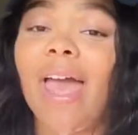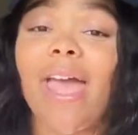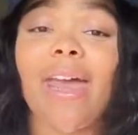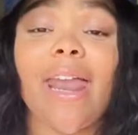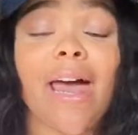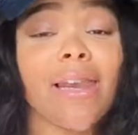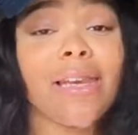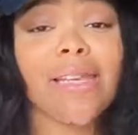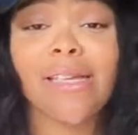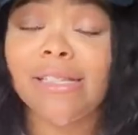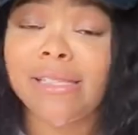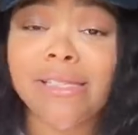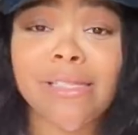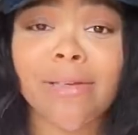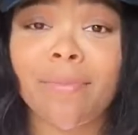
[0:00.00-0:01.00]
and i
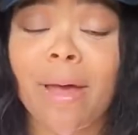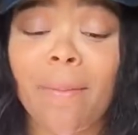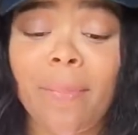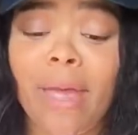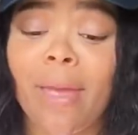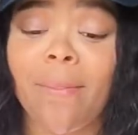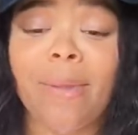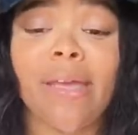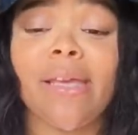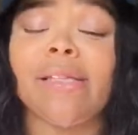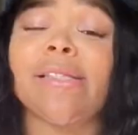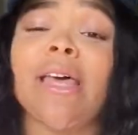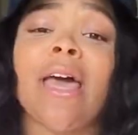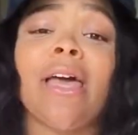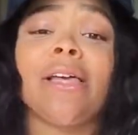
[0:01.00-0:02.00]
listen to my
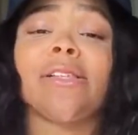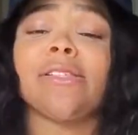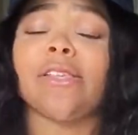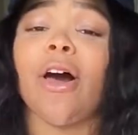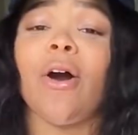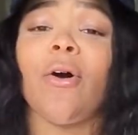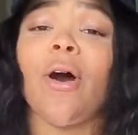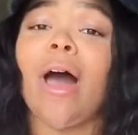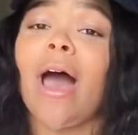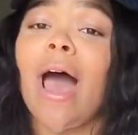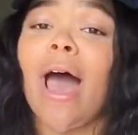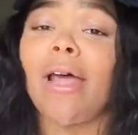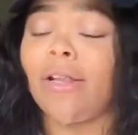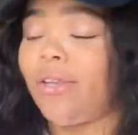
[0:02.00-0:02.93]
babies so i